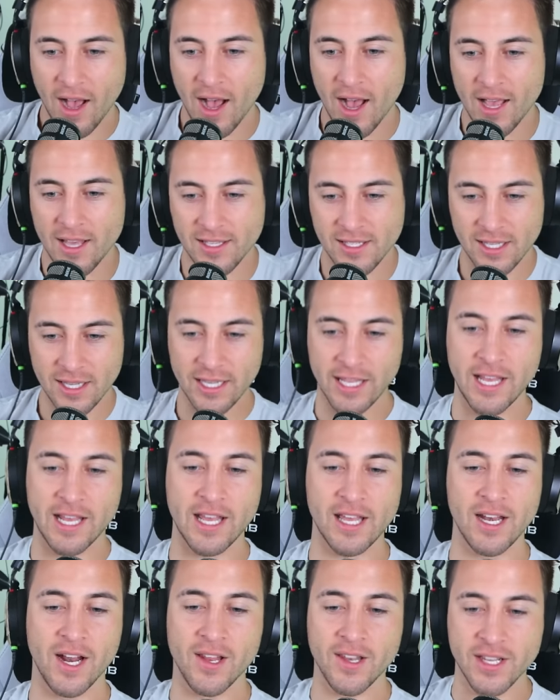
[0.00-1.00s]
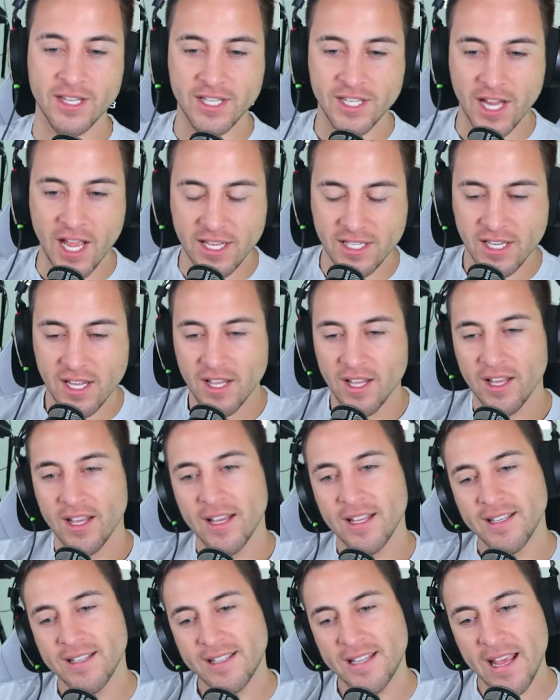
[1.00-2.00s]
Eyes leaking on the chest.
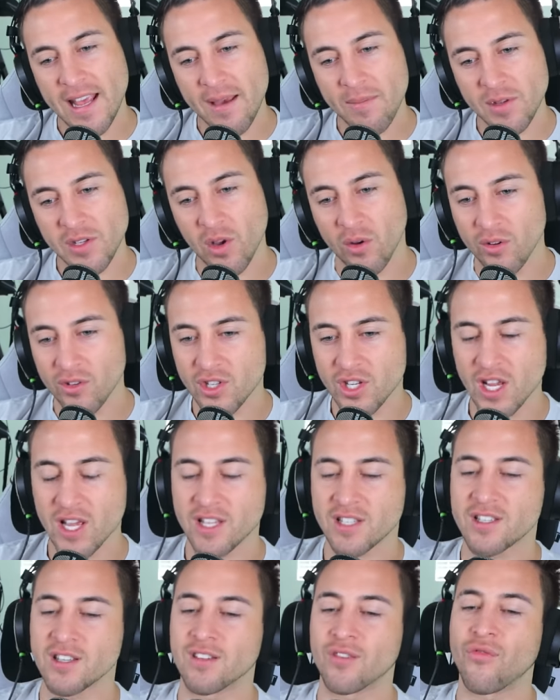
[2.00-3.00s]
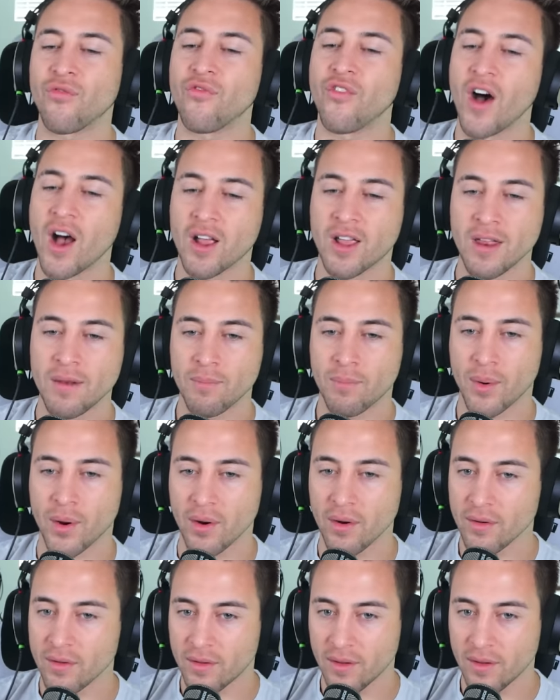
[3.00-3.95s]
His whole chest is burnt,